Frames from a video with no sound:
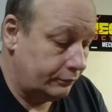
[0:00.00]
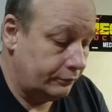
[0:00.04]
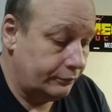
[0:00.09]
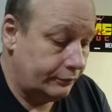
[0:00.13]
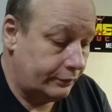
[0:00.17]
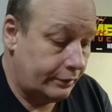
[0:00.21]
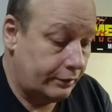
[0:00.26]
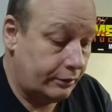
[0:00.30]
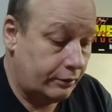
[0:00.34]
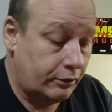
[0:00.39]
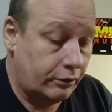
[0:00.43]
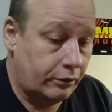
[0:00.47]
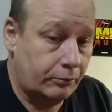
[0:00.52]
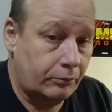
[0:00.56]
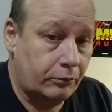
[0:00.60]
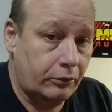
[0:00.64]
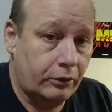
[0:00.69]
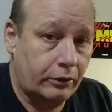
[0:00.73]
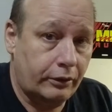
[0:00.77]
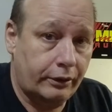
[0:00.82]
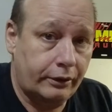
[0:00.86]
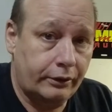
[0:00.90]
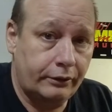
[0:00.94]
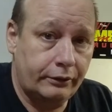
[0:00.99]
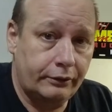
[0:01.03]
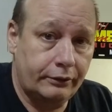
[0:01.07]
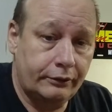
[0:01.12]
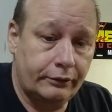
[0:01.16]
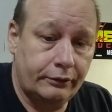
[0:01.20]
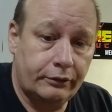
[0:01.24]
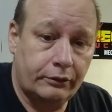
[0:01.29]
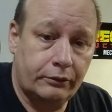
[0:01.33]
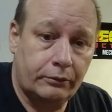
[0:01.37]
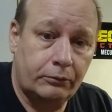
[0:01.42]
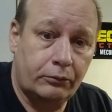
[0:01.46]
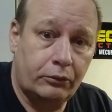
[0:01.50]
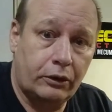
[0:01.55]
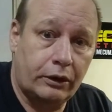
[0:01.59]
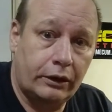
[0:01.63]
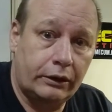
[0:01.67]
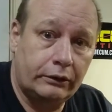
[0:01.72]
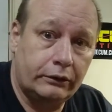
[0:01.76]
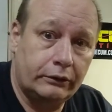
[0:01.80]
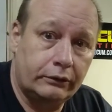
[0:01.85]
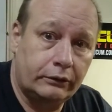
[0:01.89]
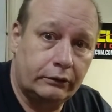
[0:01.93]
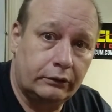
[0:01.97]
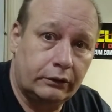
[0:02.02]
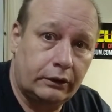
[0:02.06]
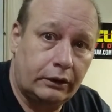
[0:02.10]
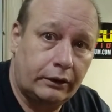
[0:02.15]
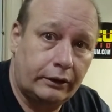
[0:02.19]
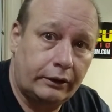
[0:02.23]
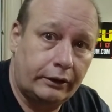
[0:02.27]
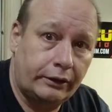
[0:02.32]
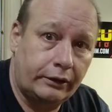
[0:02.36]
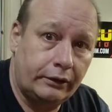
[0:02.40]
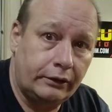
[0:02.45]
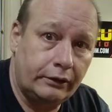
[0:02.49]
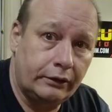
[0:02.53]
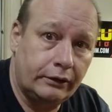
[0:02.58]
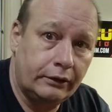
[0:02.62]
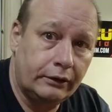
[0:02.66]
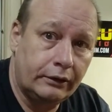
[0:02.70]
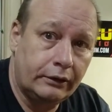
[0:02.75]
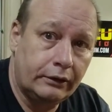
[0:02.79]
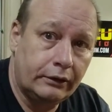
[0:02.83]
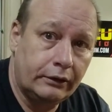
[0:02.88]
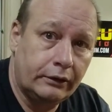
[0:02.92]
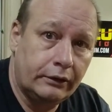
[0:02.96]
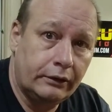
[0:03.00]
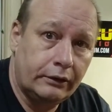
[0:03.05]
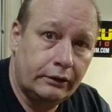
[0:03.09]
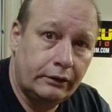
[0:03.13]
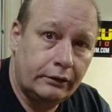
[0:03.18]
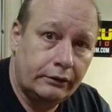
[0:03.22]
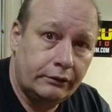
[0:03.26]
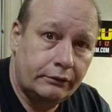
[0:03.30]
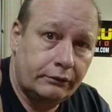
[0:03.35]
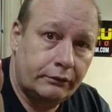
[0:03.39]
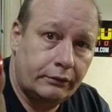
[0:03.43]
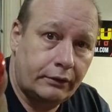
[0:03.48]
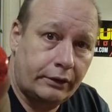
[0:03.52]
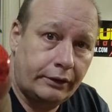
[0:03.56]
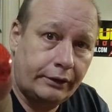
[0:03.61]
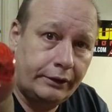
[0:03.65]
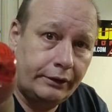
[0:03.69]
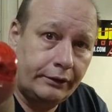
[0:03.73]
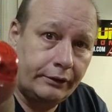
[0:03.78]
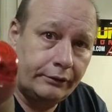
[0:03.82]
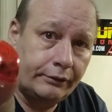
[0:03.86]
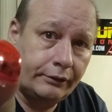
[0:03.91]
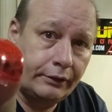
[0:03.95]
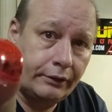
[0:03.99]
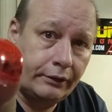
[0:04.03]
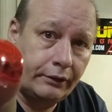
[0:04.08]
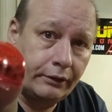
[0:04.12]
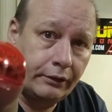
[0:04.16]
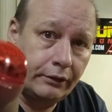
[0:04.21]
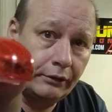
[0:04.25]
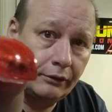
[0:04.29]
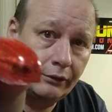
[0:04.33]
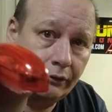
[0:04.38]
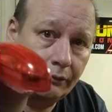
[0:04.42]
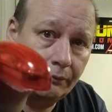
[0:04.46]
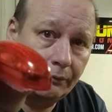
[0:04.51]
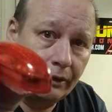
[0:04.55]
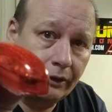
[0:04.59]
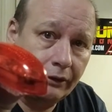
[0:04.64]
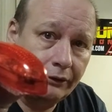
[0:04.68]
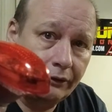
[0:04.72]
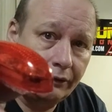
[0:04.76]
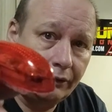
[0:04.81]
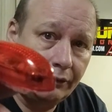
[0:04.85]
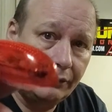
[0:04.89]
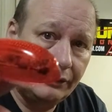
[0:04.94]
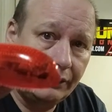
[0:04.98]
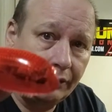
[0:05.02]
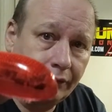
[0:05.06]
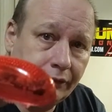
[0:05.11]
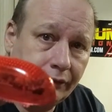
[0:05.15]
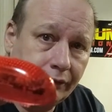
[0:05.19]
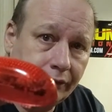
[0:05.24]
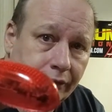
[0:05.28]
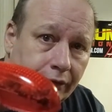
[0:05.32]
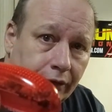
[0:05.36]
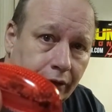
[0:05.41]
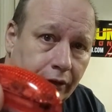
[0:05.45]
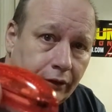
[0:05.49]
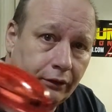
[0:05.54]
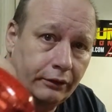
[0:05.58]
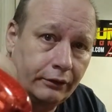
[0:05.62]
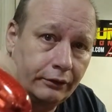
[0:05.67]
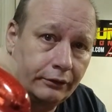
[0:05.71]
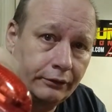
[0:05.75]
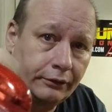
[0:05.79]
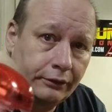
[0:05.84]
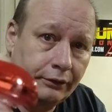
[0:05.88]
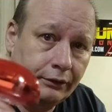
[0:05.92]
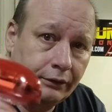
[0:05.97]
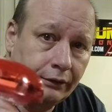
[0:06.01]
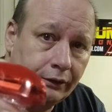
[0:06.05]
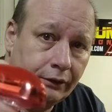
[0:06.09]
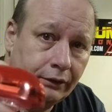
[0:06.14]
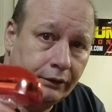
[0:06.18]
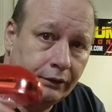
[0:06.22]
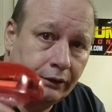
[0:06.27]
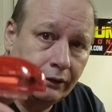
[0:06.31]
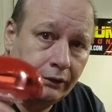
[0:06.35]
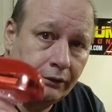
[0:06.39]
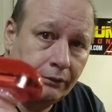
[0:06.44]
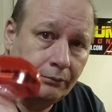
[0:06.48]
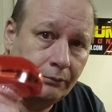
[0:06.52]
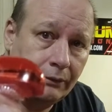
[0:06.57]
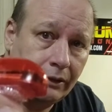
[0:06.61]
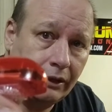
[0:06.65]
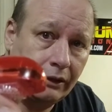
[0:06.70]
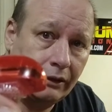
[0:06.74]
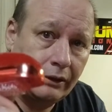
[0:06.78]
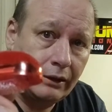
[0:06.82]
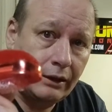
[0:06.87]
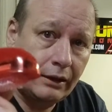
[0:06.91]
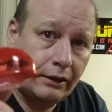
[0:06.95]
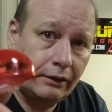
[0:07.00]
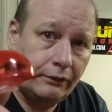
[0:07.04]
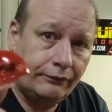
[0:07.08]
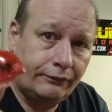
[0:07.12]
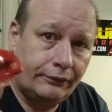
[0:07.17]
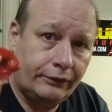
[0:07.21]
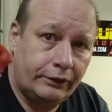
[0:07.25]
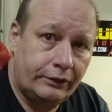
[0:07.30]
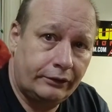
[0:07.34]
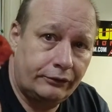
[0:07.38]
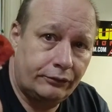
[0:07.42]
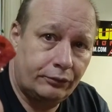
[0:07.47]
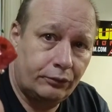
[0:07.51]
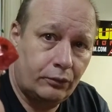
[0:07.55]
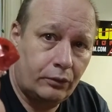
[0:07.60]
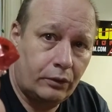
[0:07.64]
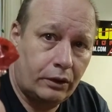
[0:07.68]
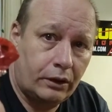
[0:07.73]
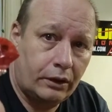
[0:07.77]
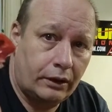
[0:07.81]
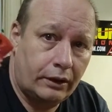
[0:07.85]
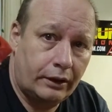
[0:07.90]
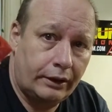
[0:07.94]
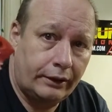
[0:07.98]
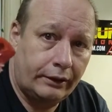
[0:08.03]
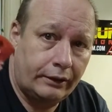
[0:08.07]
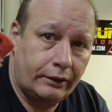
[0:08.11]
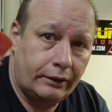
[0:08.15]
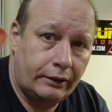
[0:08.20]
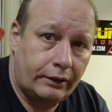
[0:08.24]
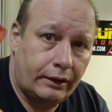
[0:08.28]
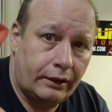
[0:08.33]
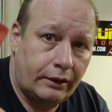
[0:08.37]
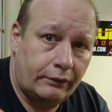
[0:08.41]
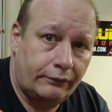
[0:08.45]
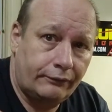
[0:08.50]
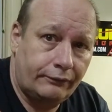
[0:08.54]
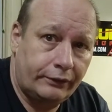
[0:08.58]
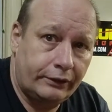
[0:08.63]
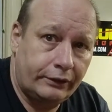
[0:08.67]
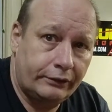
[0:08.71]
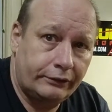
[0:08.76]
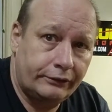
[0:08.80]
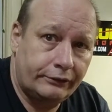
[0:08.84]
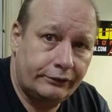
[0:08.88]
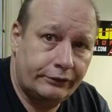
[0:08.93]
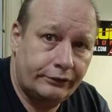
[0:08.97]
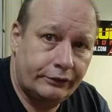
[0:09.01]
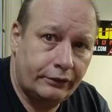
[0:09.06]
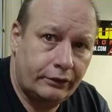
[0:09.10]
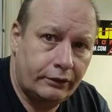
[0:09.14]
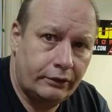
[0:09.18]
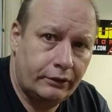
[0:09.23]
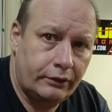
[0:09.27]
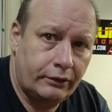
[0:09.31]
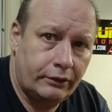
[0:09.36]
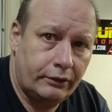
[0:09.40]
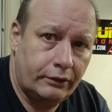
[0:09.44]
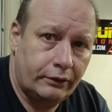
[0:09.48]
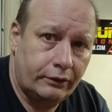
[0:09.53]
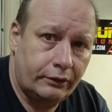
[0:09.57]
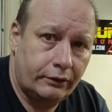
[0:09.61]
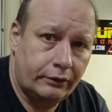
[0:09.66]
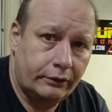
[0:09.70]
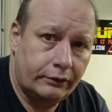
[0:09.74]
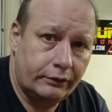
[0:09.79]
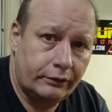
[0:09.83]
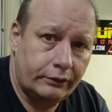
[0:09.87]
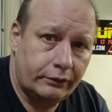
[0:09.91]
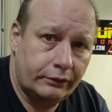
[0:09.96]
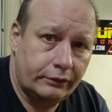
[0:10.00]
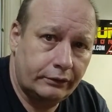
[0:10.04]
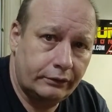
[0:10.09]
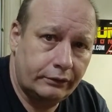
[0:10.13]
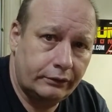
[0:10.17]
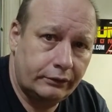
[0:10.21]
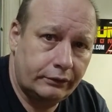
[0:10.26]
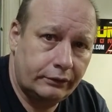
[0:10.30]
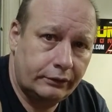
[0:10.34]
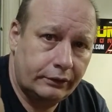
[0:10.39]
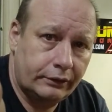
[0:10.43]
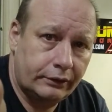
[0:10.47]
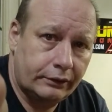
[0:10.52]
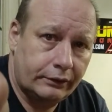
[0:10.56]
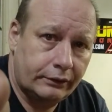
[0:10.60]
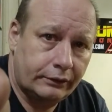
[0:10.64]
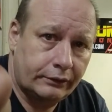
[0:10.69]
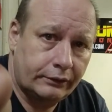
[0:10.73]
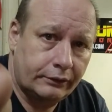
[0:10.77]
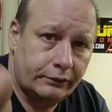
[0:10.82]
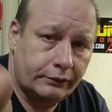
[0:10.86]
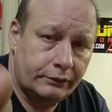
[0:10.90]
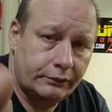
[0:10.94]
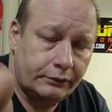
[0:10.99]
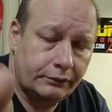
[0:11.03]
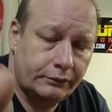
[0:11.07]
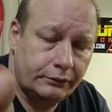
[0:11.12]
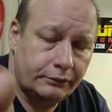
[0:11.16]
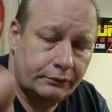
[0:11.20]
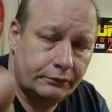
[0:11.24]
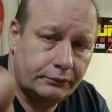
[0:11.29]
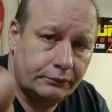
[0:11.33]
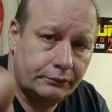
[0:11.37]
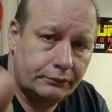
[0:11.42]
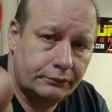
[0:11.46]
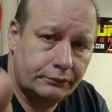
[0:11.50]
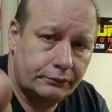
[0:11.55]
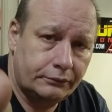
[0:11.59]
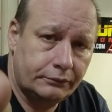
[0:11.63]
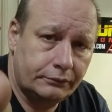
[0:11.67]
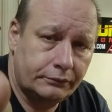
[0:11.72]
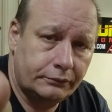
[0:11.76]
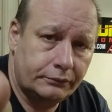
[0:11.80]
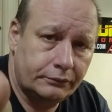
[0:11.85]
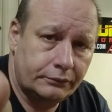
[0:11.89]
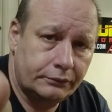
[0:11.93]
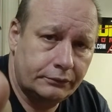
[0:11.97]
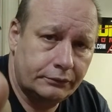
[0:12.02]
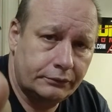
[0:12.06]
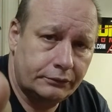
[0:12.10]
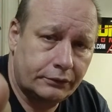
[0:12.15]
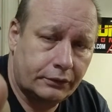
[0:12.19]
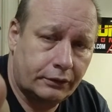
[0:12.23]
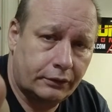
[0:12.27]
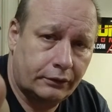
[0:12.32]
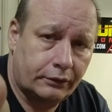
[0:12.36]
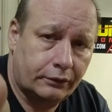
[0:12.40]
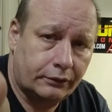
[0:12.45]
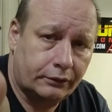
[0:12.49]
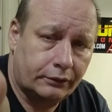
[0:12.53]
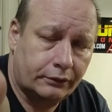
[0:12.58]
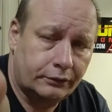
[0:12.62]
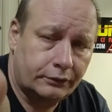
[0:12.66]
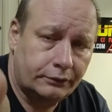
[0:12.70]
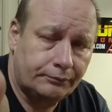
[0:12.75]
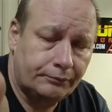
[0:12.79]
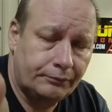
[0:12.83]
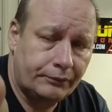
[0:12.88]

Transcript: They are bright. They're a bright little light. Right here they are. They're about 2 inches long, about 1/2 inch wide, and 1/2 inch in tall.